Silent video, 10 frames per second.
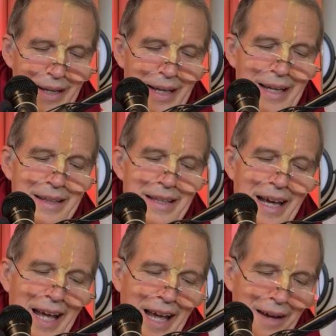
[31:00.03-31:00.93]
in the
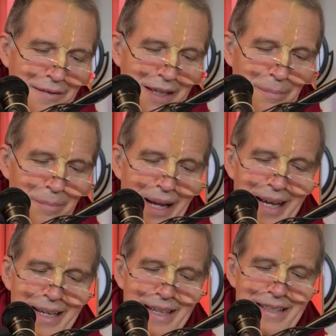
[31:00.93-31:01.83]
heavenly
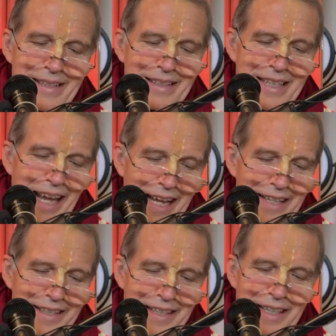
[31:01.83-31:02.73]
planets
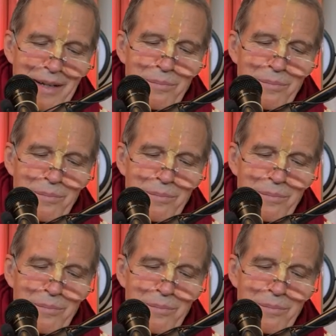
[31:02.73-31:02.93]
dancing and